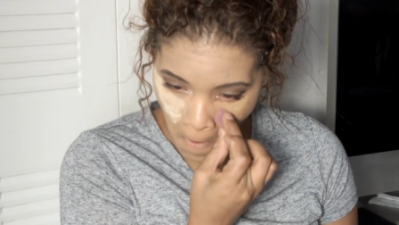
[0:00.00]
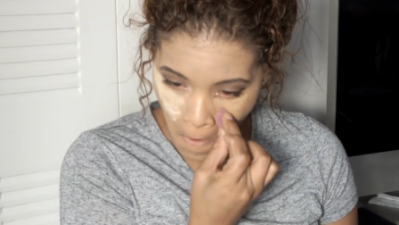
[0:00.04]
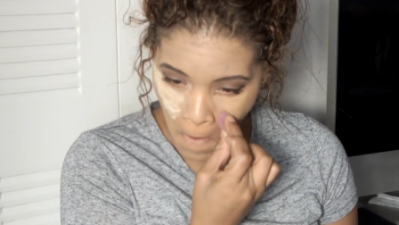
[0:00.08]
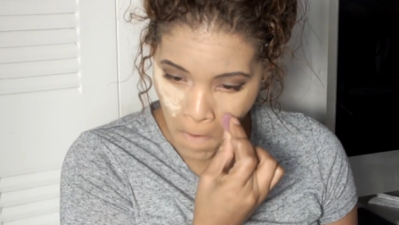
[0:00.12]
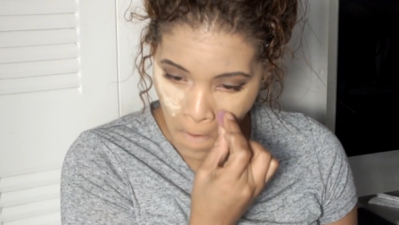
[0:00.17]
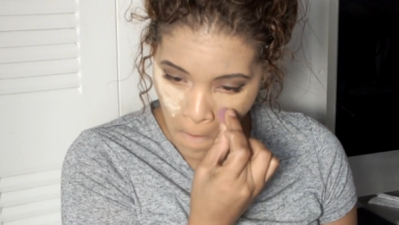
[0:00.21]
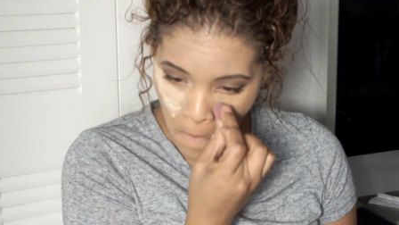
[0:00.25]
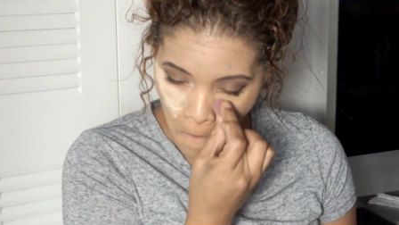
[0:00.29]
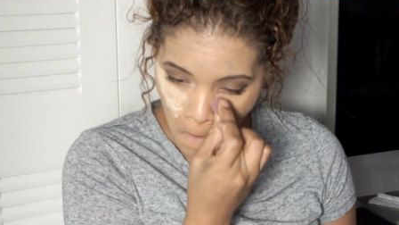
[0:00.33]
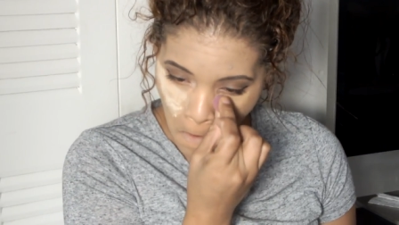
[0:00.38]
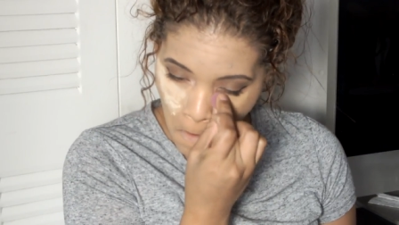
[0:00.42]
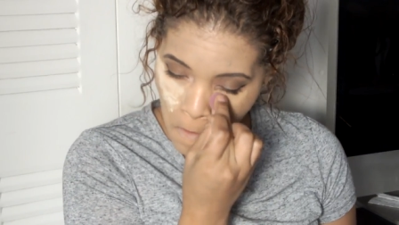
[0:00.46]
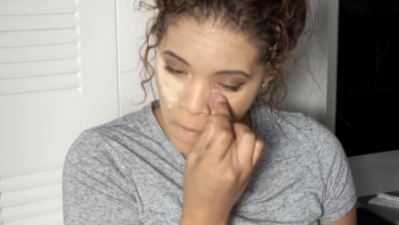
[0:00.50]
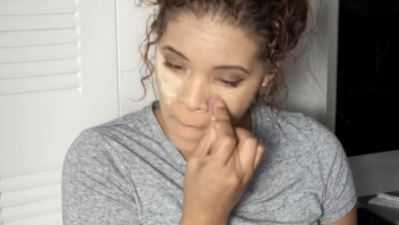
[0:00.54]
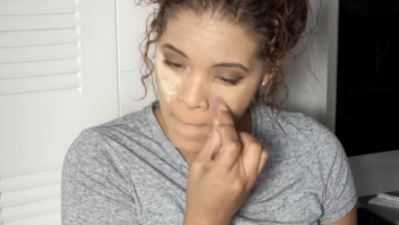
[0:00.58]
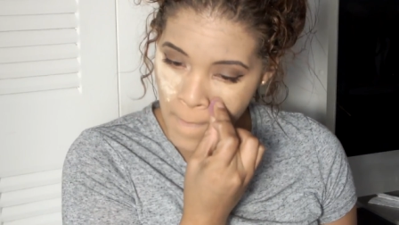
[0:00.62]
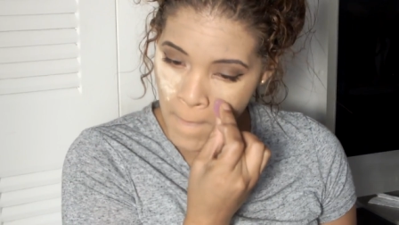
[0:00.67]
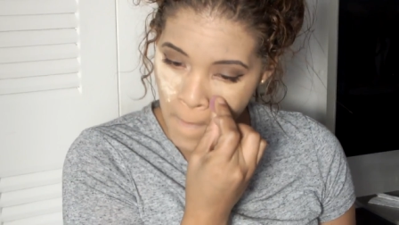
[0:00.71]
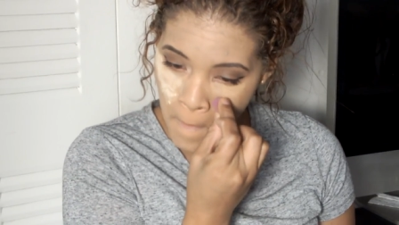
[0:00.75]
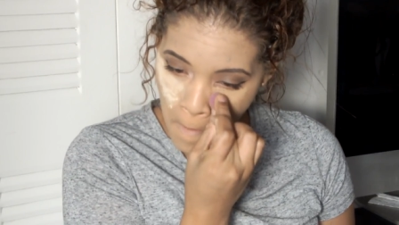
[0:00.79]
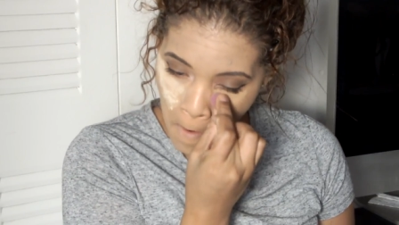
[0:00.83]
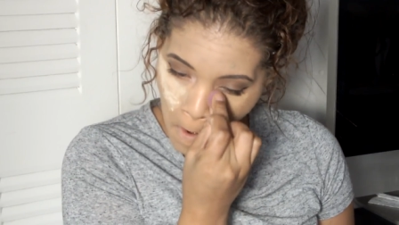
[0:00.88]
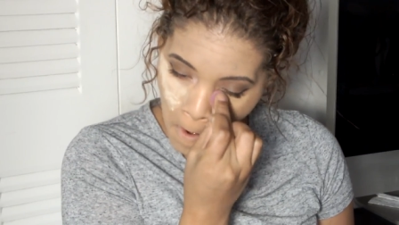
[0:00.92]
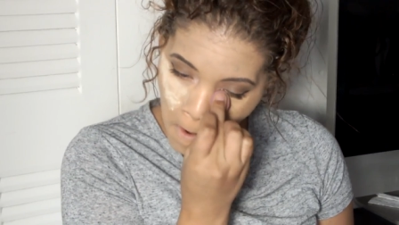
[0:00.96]
Just like
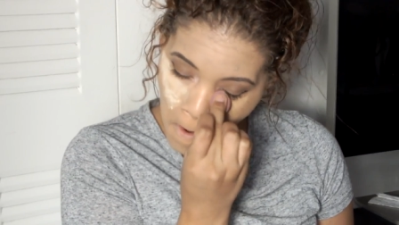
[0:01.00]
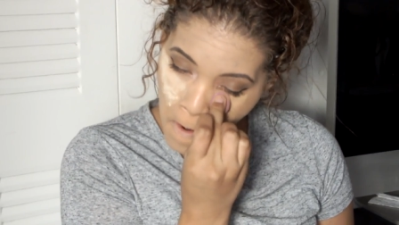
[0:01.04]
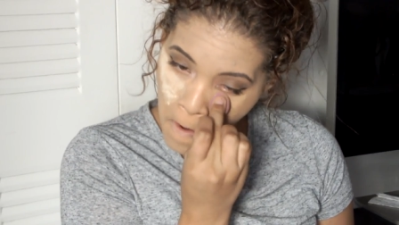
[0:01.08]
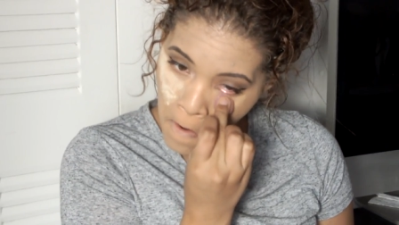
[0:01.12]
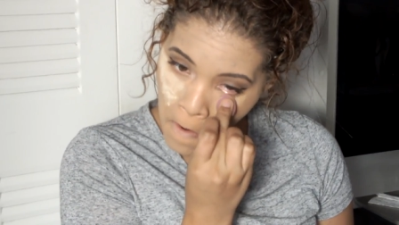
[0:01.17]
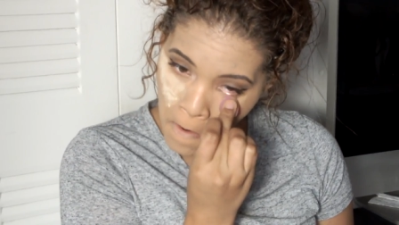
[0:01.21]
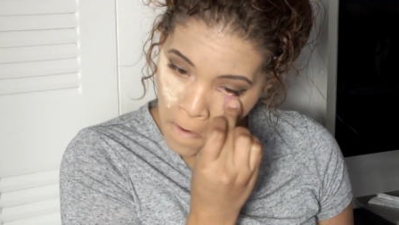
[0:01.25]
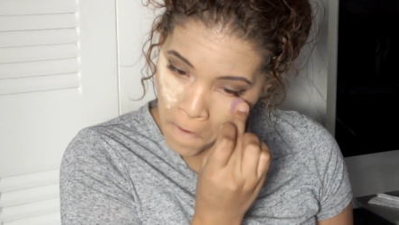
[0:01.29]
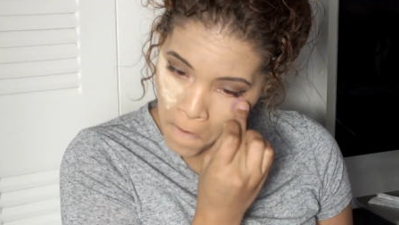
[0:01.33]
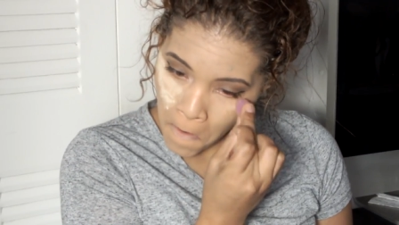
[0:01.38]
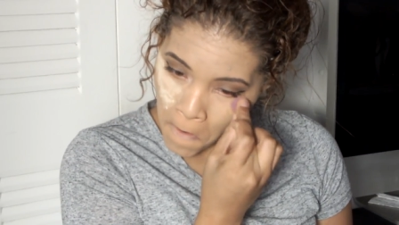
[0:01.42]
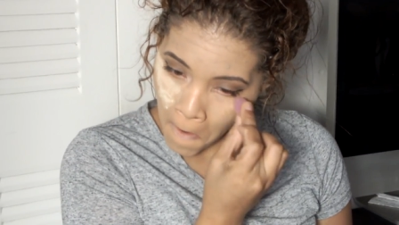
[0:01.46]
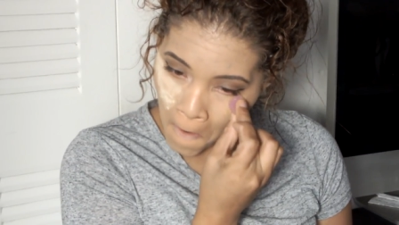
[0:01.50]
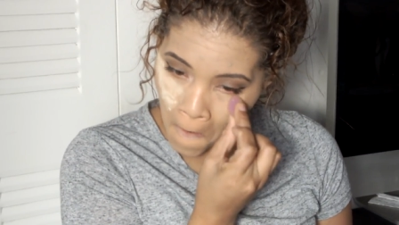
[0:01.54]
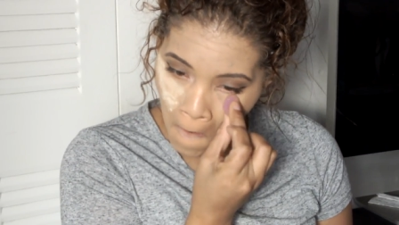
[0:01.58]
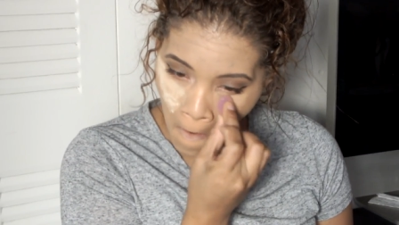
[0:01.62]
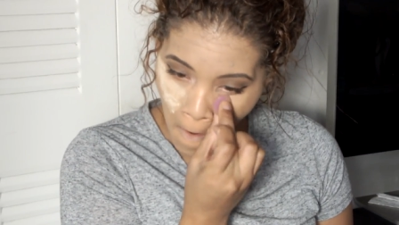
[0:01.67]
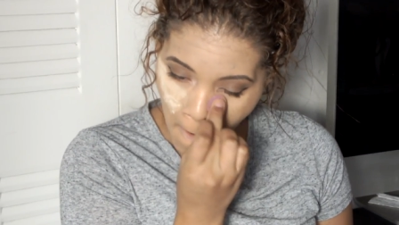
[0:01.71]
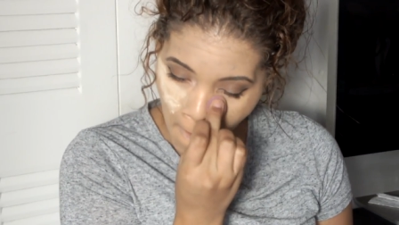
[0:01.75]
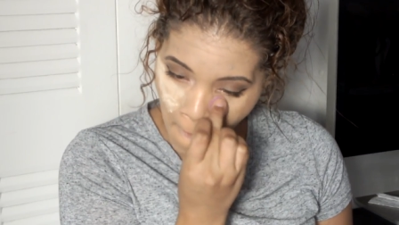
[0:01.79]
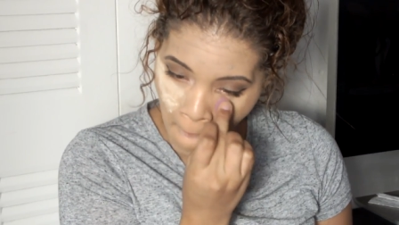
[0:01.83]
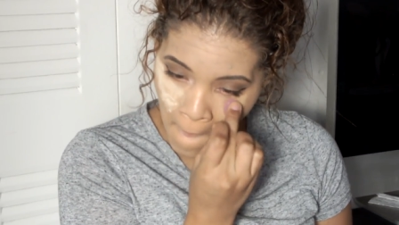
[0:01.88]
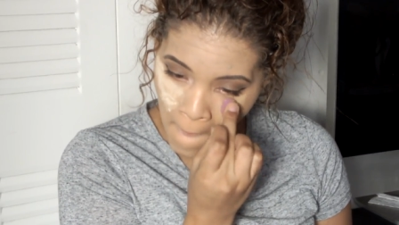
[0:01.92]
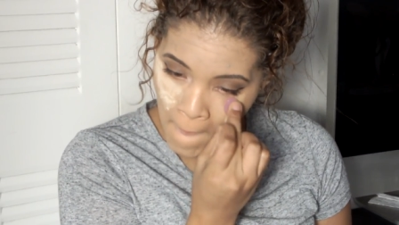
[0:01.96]
that. That's
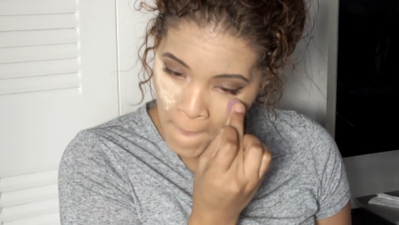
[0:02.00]
cool.